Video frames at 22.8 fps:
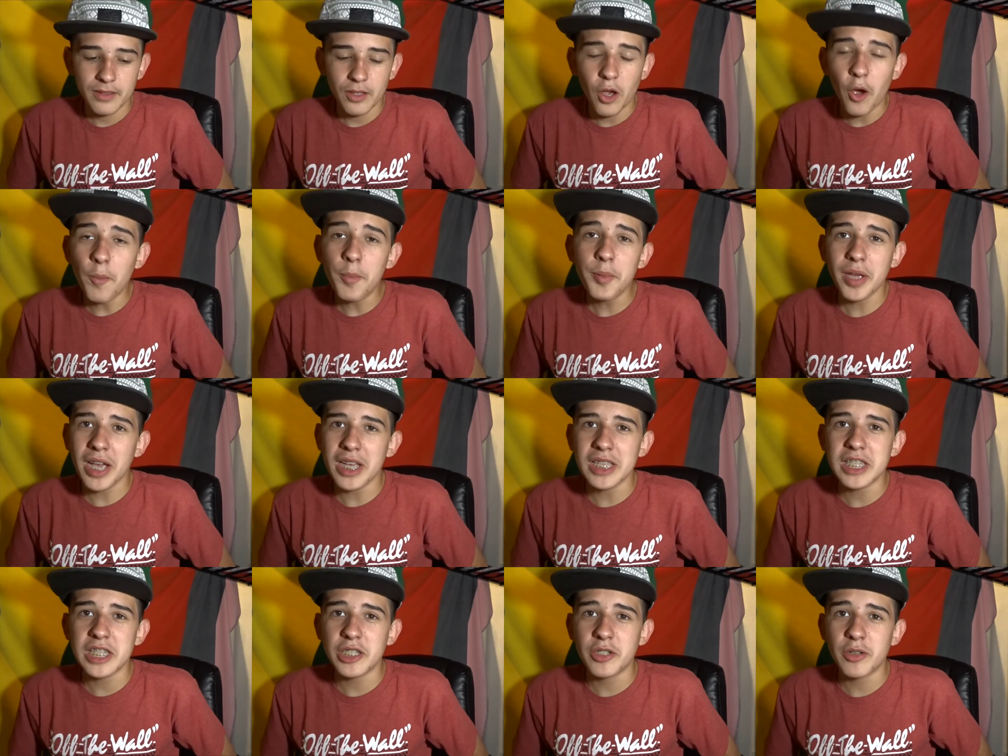Hope you
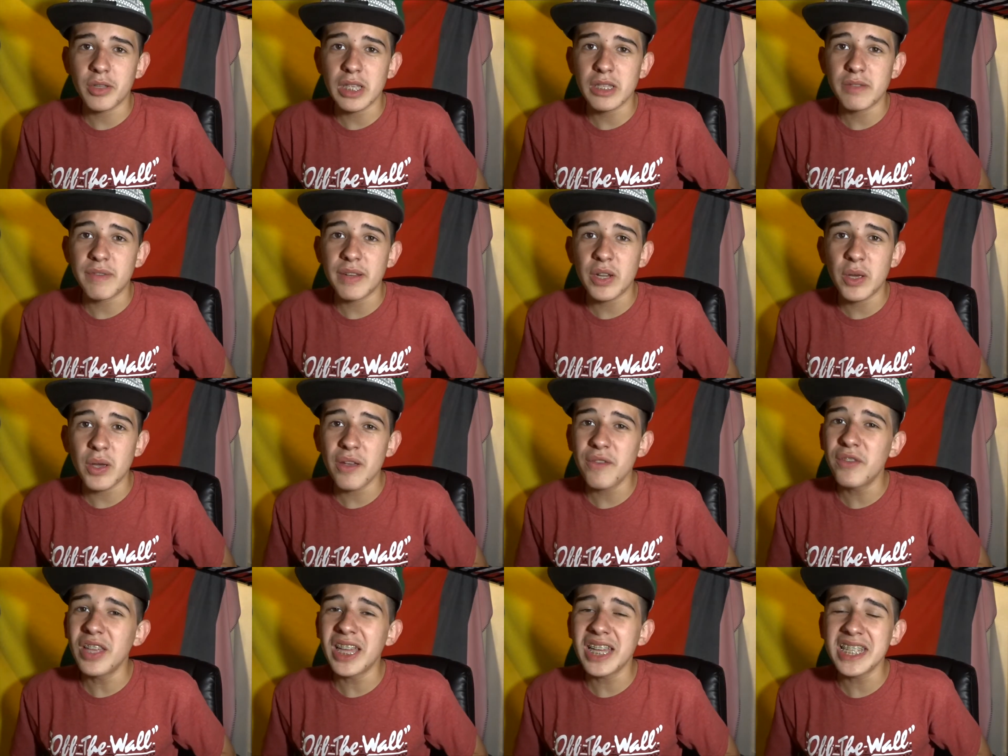guys enjoyed this video.
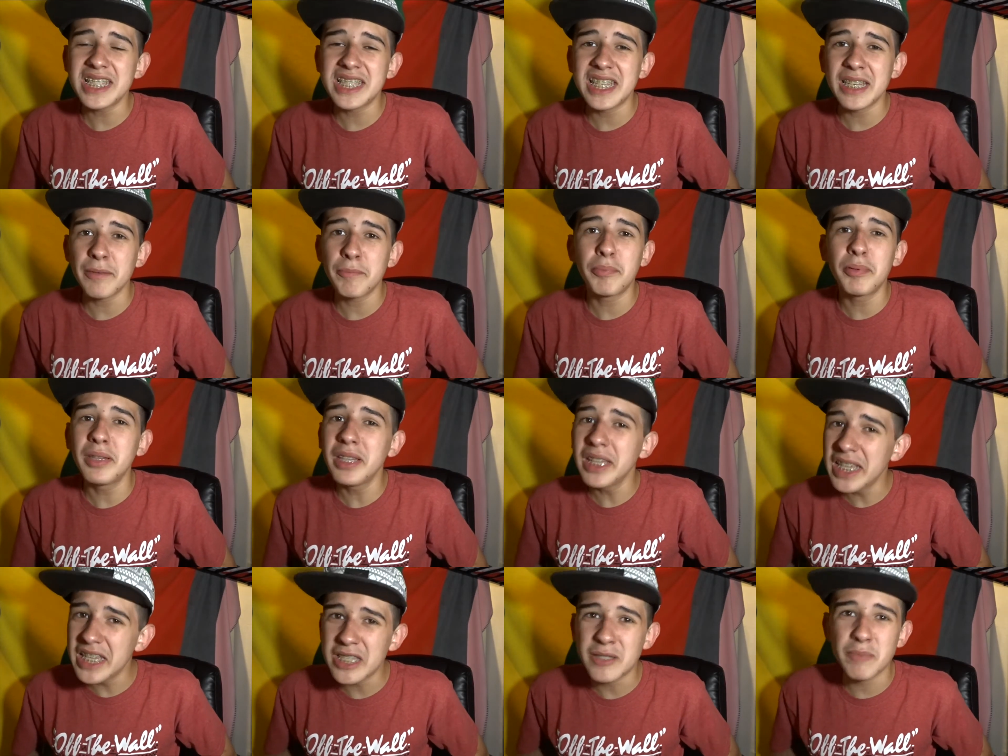If you liked it,
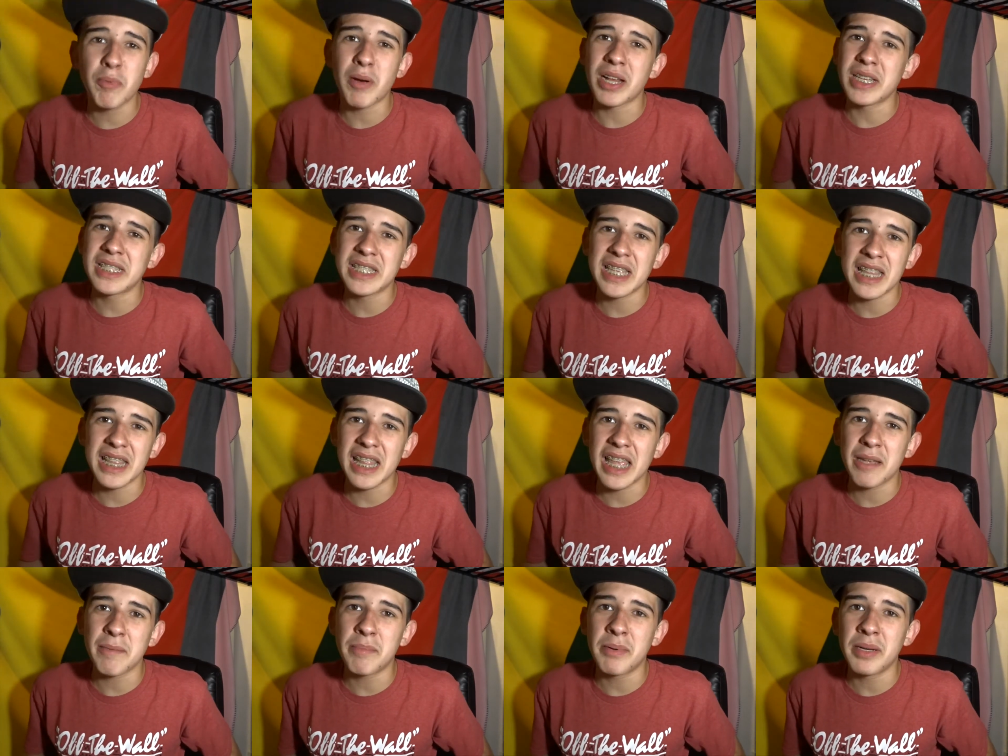please press that
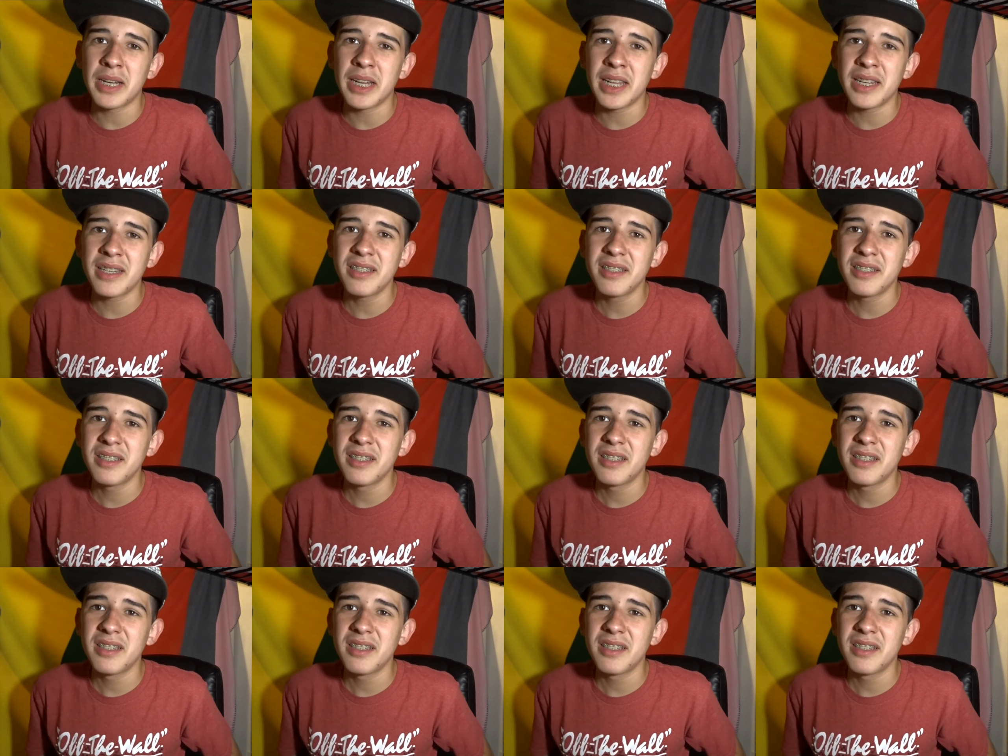like button.